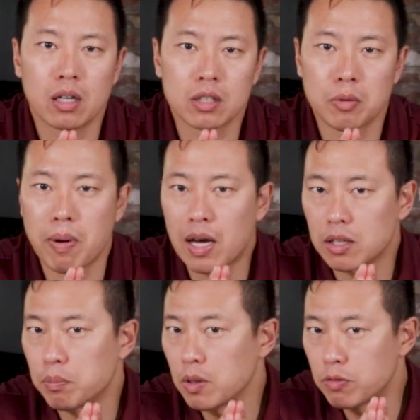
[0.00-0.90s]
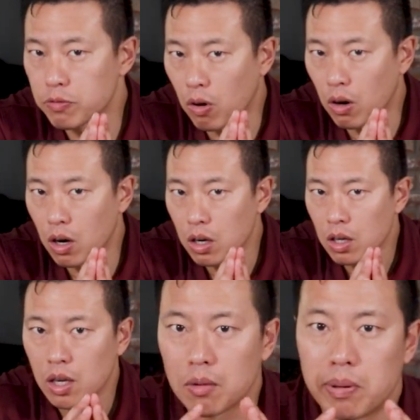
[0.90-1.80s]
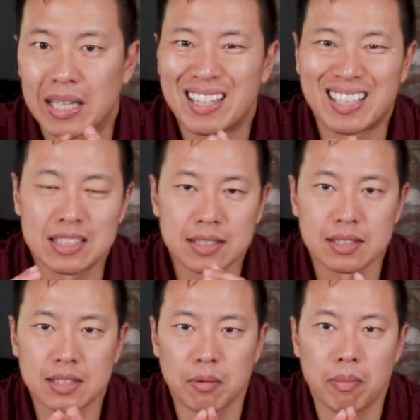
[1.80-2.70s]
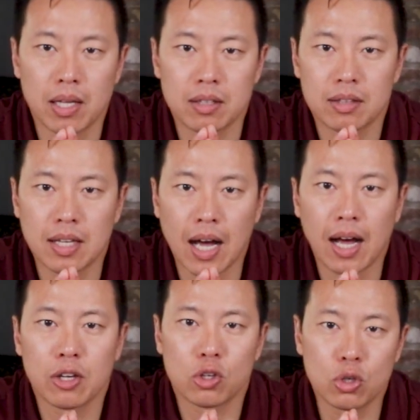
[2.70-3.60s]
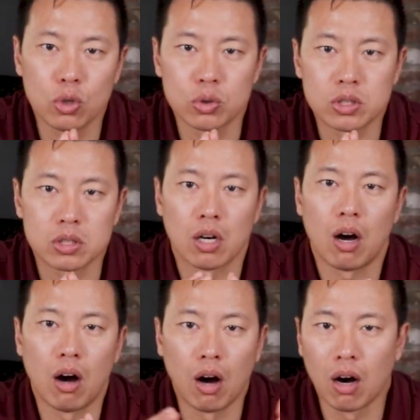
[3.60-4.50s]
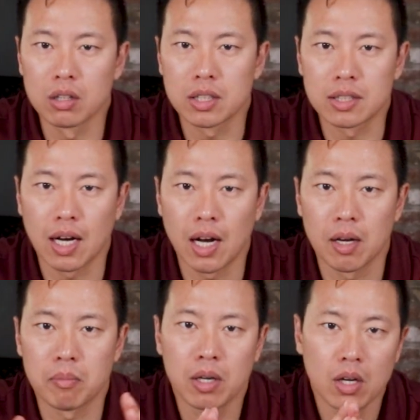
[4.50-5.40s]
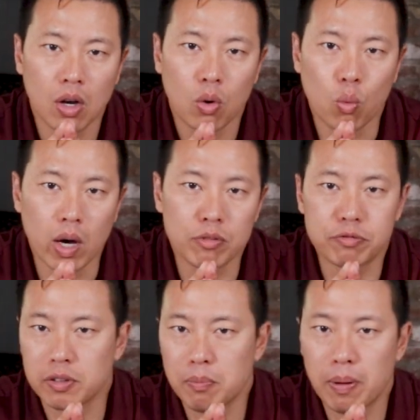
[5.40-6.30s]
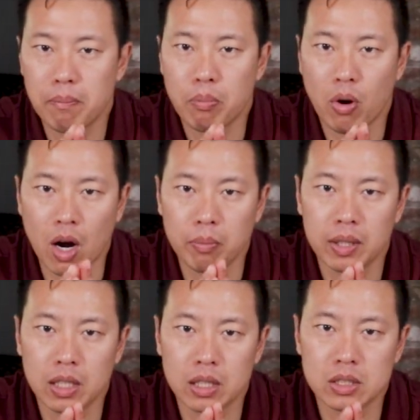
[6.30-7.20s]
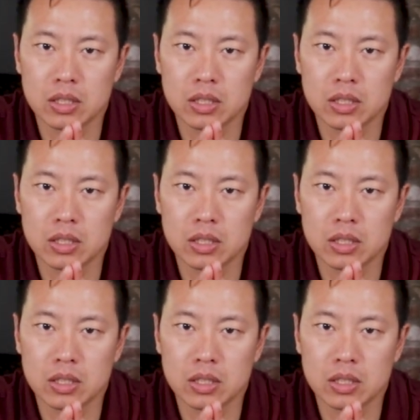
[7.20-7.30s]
heard about it before, but this is the method that I use all the time when flipping properties.